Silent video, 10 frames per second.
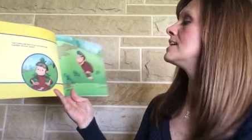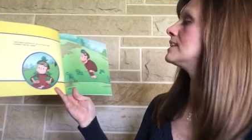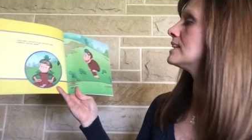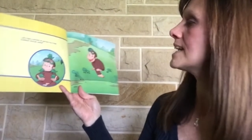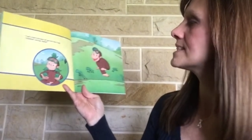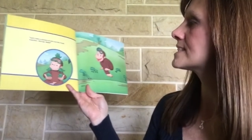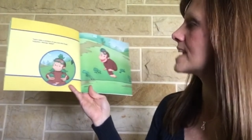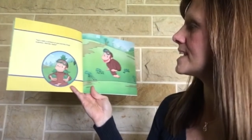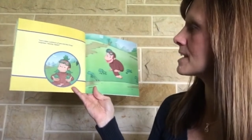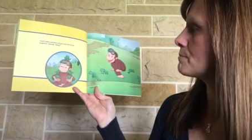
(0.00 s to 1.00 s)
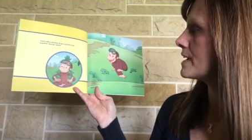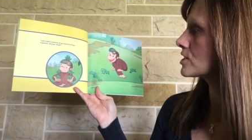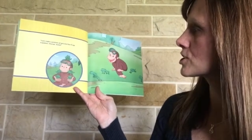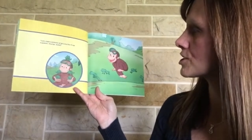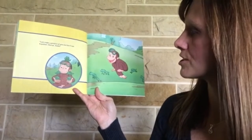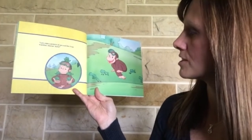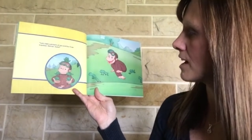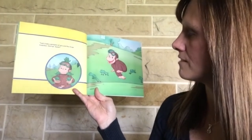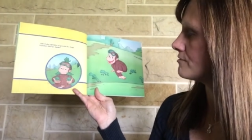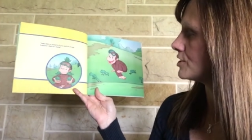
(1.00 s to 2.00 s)
Let's take a picture
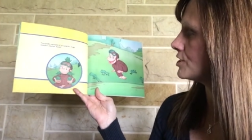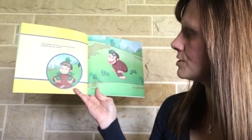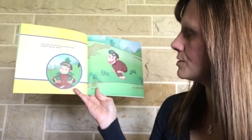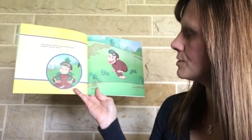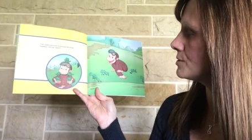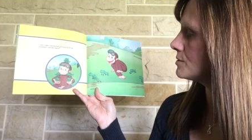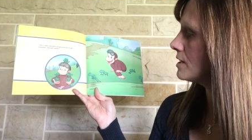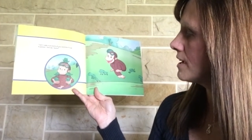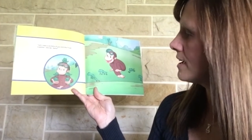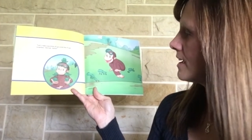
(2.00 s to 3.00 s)
of you